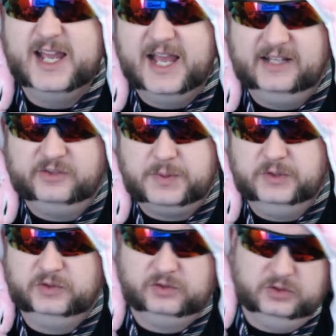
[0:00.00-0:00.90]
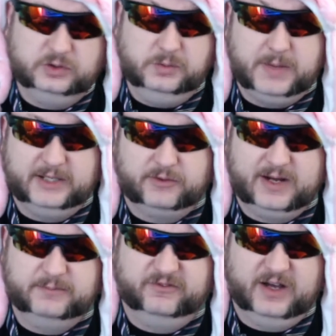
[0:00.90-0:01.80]
as opposed to my
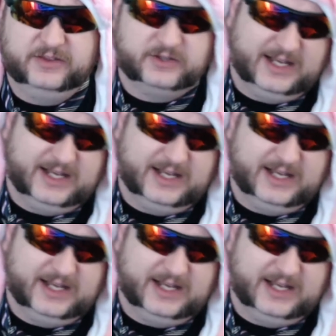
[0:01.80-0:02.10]
grandfather